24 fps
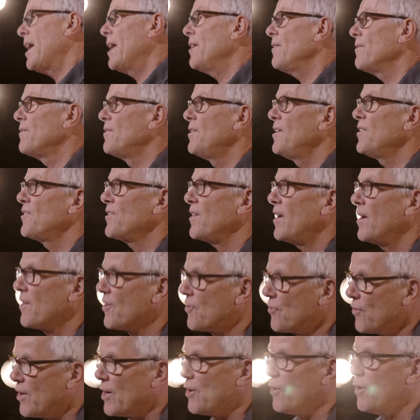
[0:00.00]
again, these are
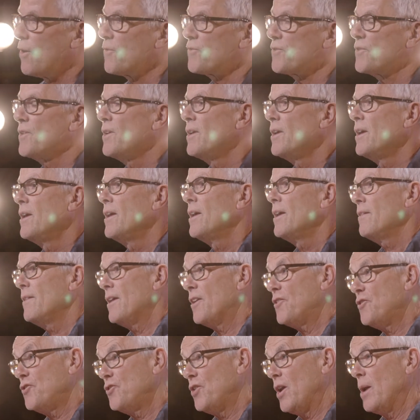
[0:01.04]
the trade-offs
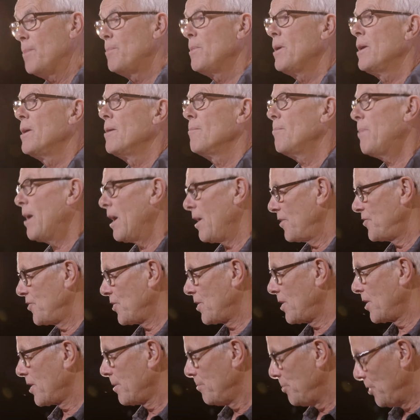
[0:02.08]
that shape
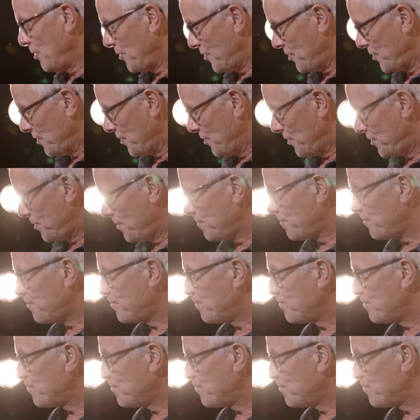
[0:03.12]
biological communities.